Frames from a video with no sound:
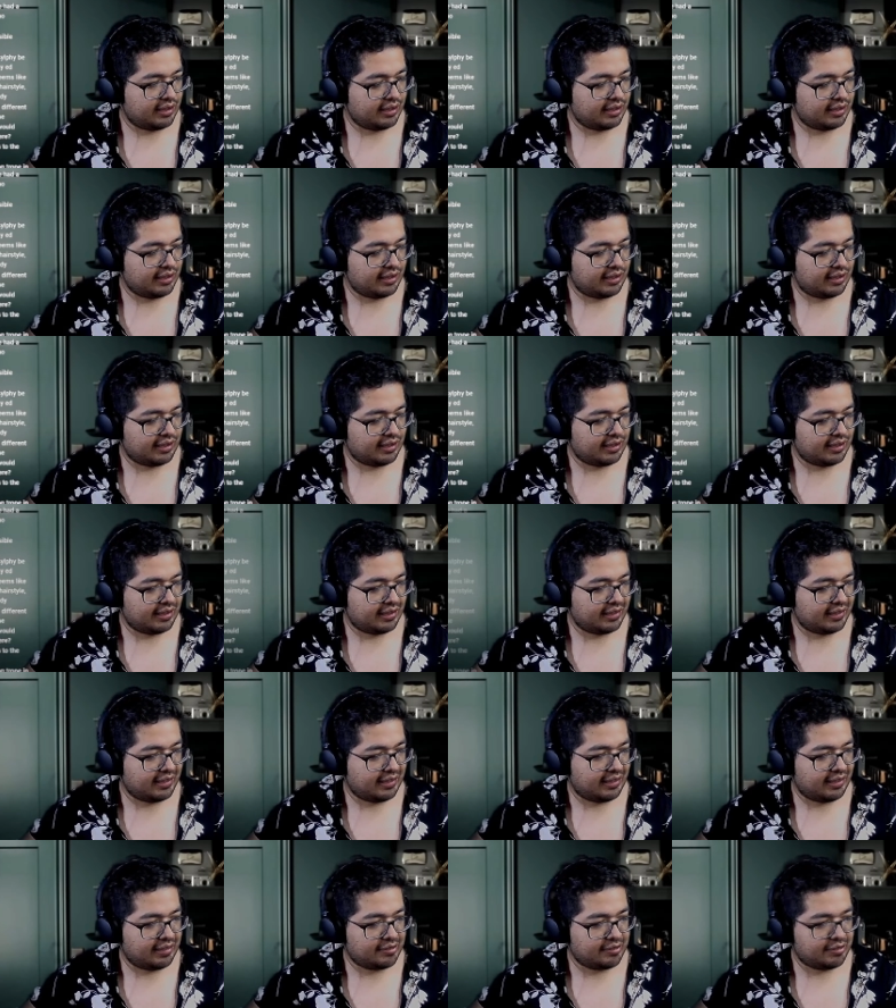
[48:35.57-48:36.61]
I
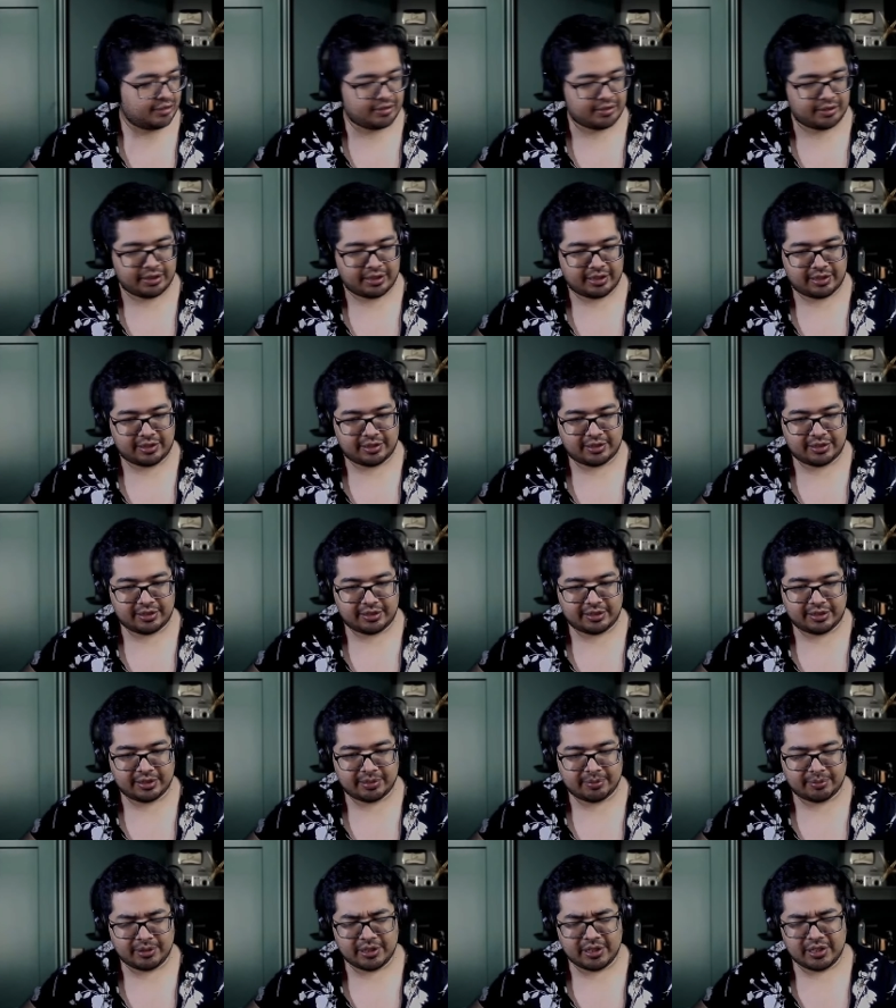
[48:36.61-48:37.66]
guess his head
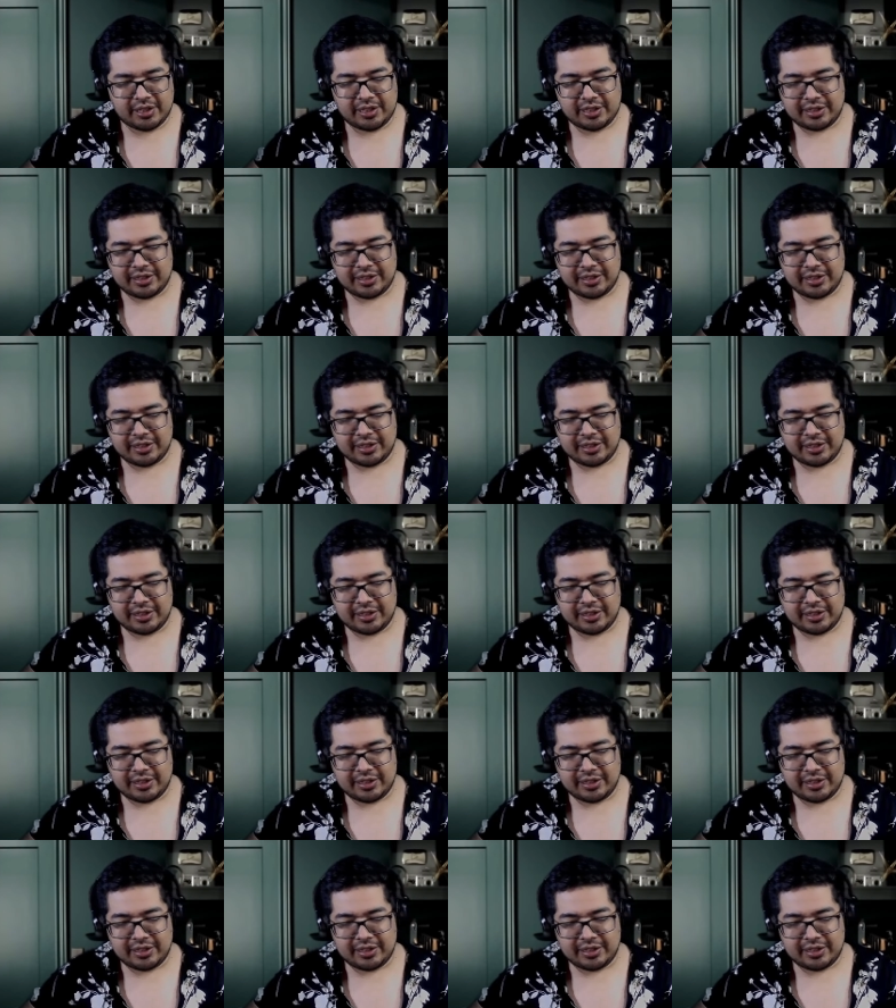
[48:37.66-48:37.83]
did come...